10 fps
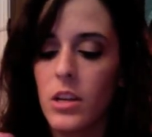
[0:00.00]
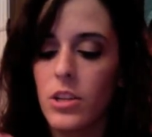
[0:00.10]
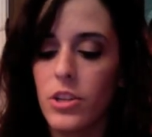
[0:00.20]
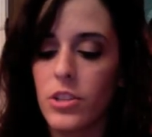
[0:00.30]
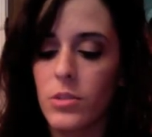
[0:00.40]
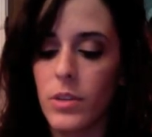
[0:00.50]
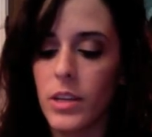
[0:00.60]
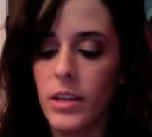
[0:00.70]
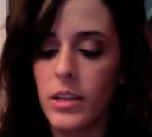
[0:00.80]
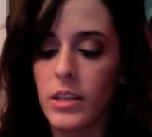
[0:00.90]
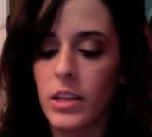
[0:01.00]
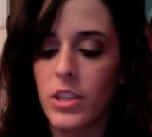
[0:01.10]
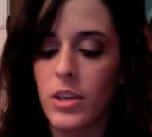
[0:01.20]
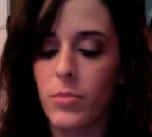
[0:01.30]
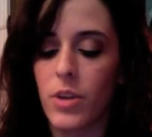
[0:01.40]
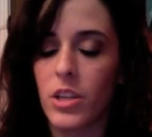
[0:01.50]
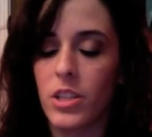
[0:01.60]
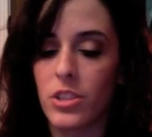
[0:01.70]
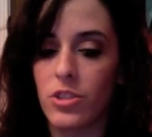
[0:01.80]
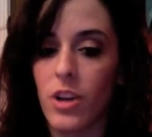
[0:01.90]
You just want to get your brush
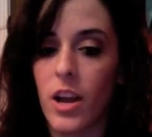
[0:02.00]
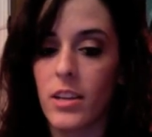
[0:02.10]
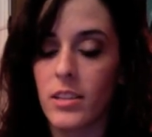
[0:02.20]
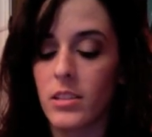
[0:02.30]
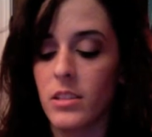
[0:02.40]
as dry